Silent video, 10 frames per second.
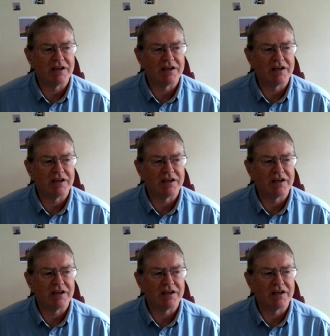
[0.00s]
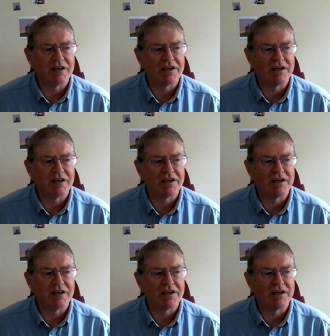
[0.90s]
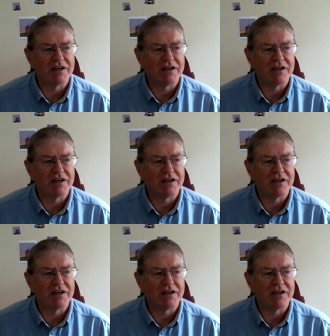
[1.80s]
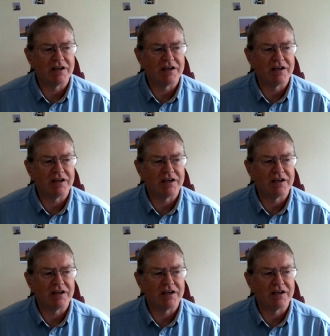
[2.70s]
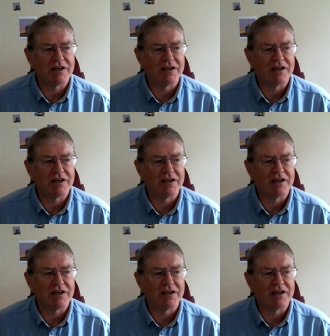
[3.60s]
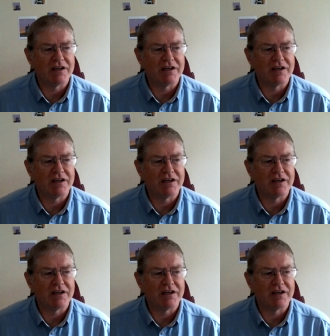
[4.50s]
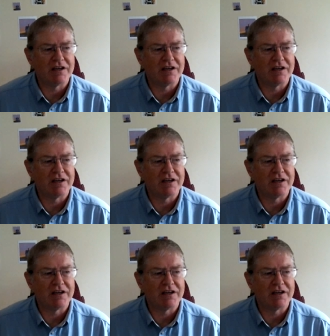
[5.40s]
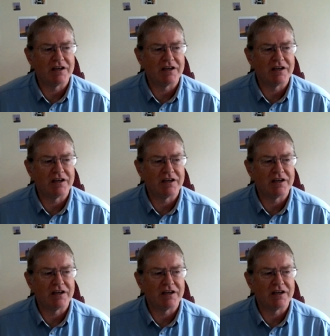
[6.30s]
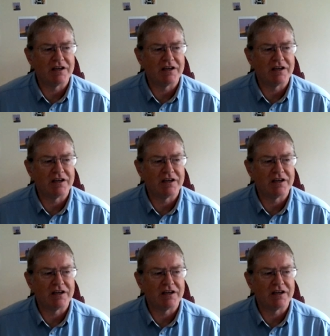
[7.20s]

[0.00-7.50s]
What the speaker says: This is a still picture; no speech is visible.